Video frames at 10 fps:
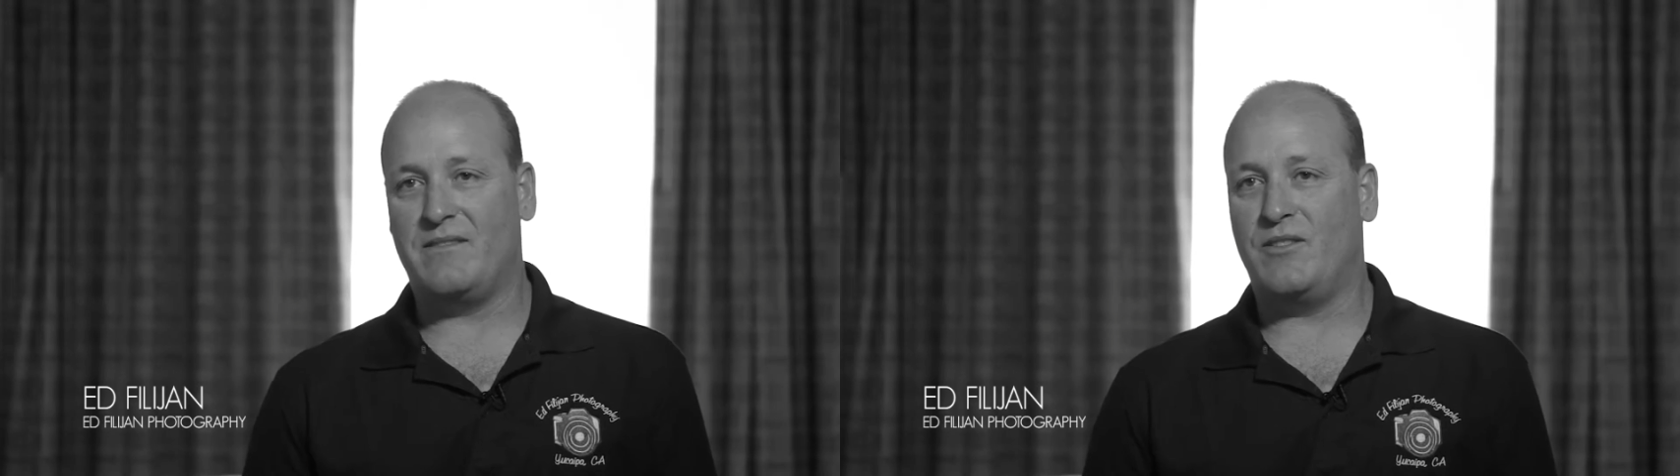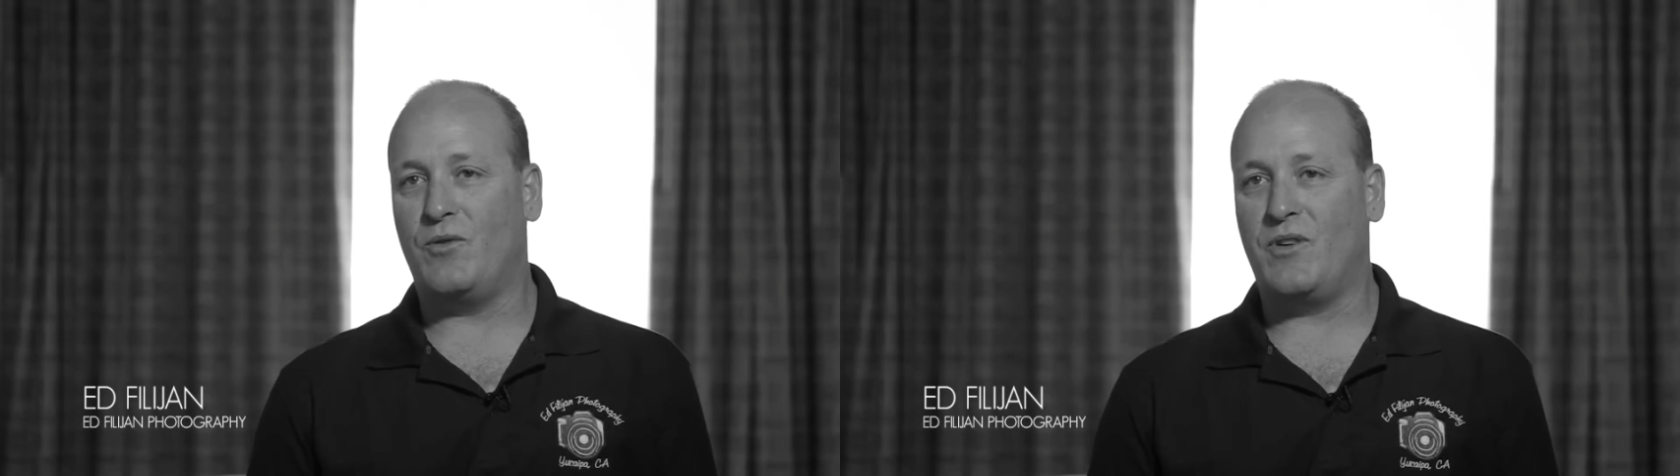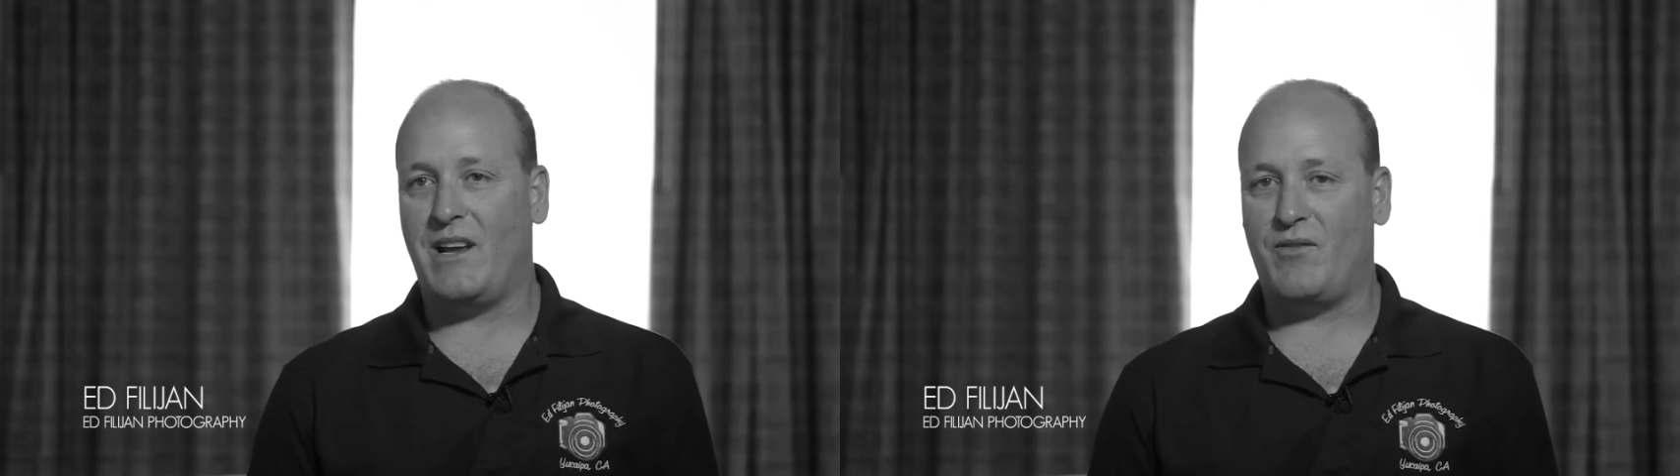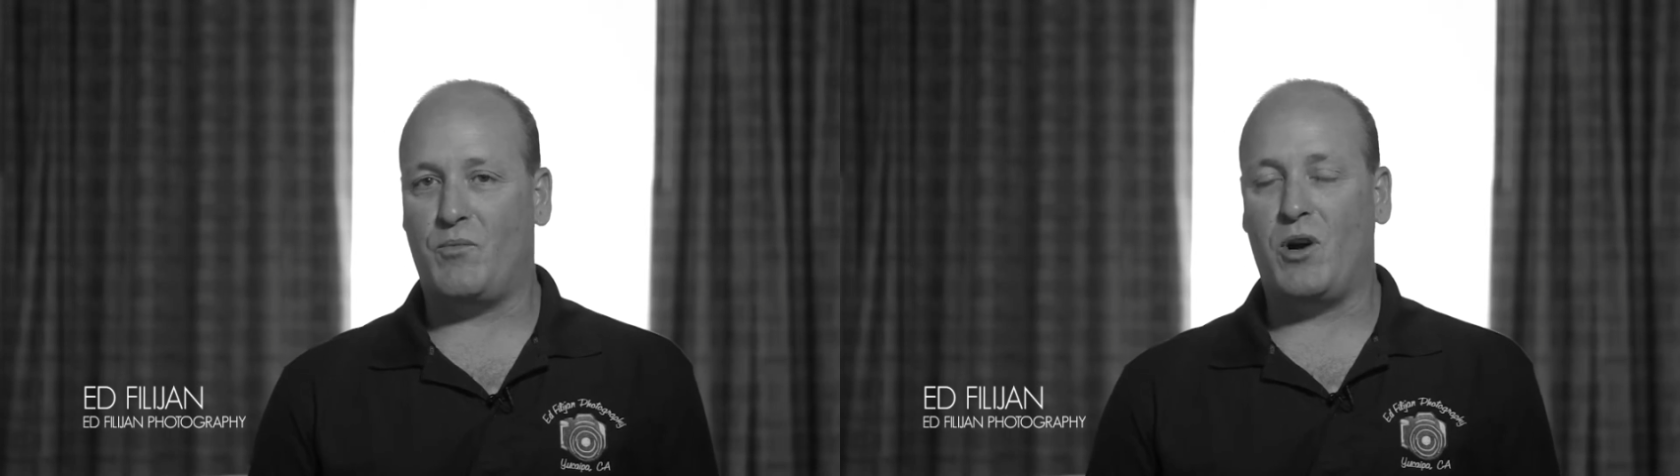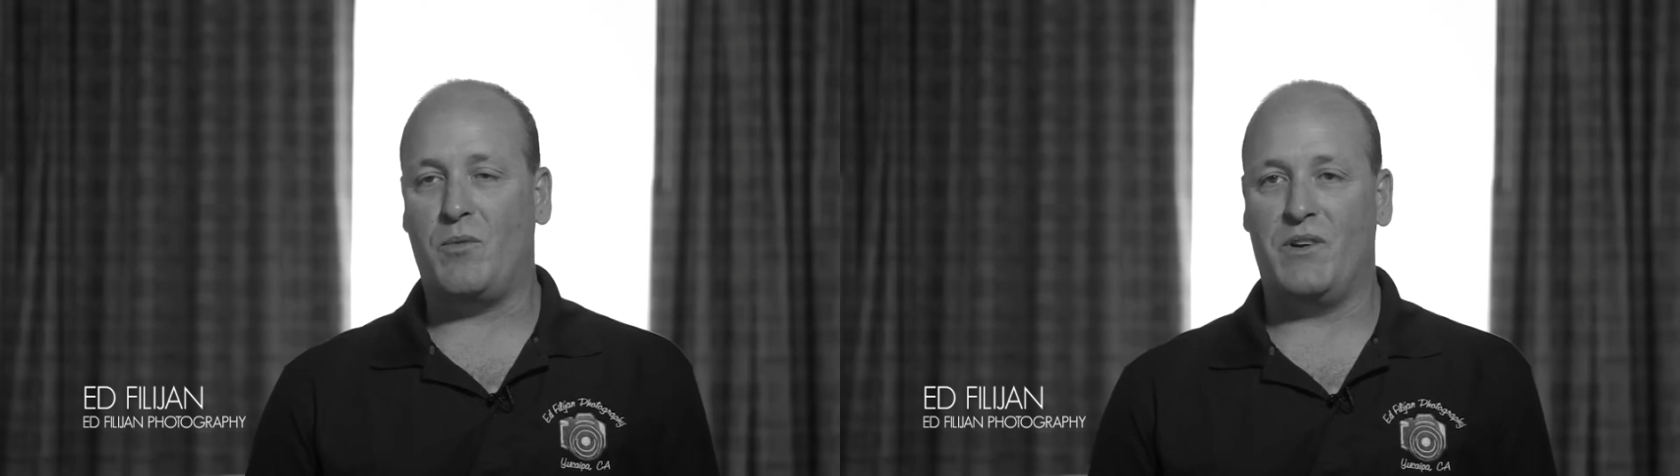You won't have a
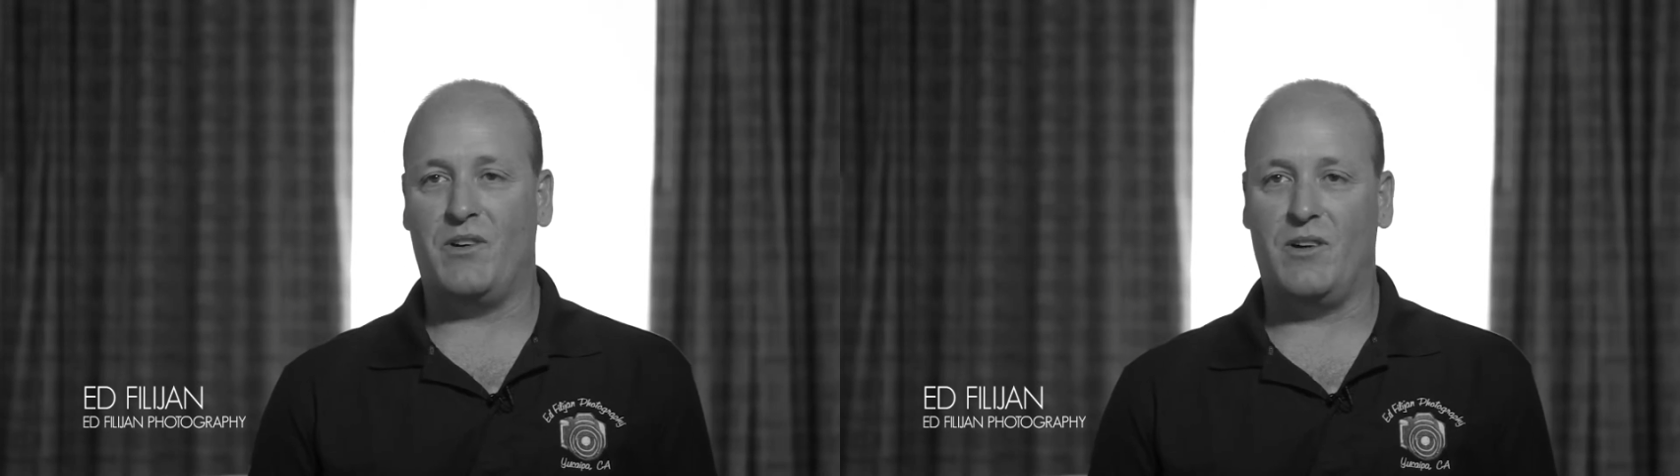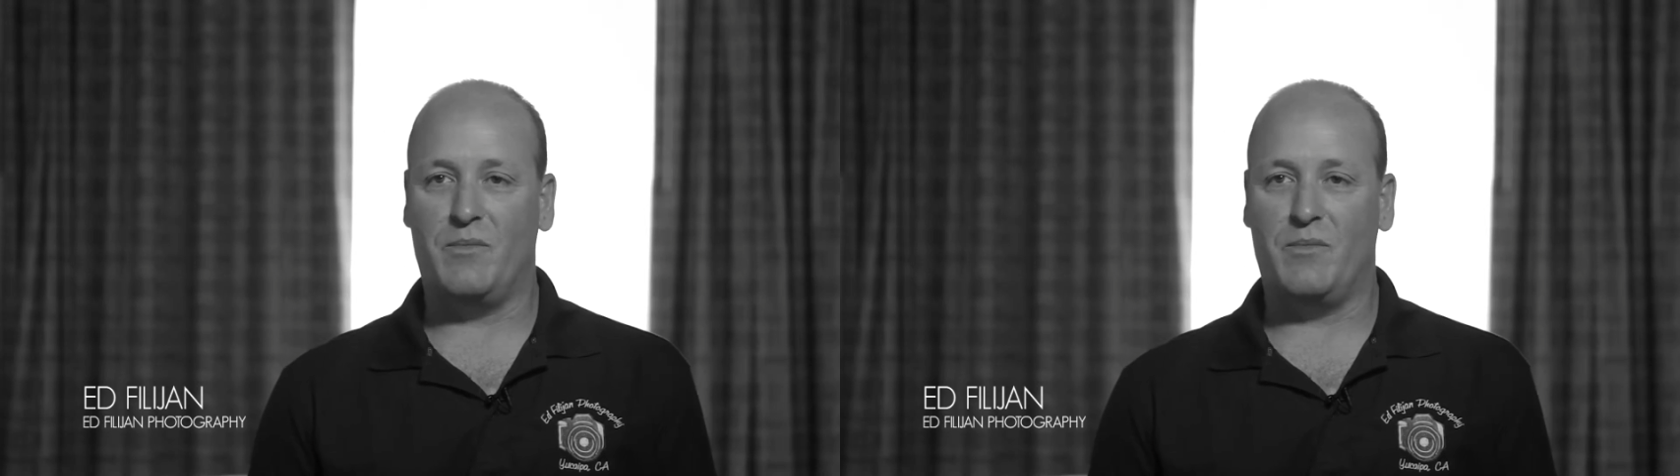problem at all,